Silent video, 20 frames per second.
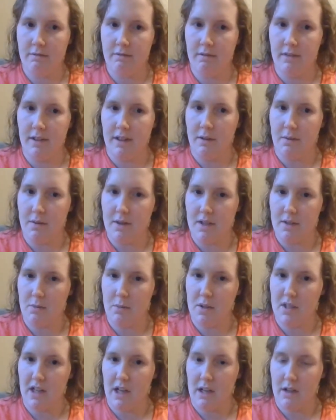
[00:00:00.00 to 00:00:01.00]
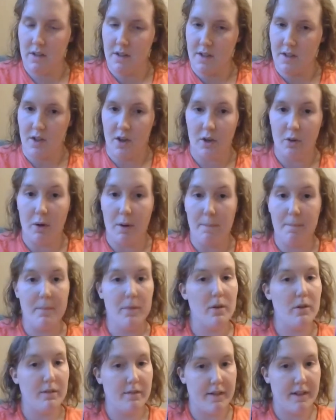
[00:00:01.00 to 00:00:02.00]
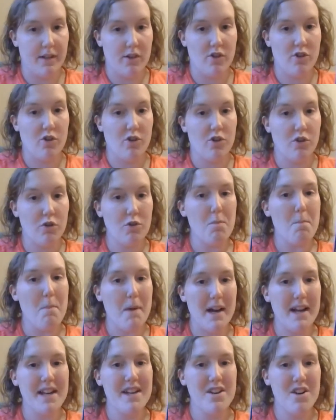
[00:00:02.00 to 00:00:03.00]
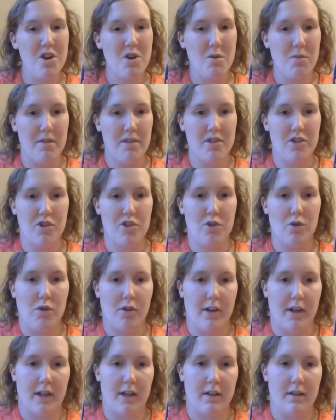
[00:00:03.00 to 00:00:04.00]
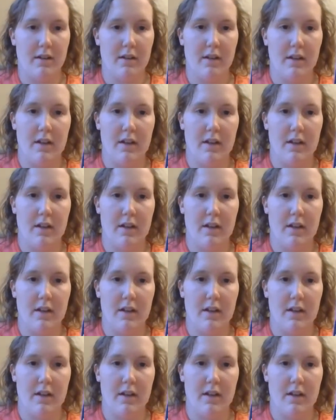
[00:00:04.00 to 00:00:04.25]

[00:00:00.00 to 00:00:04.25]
Now, this was also a movie, so you might know this story.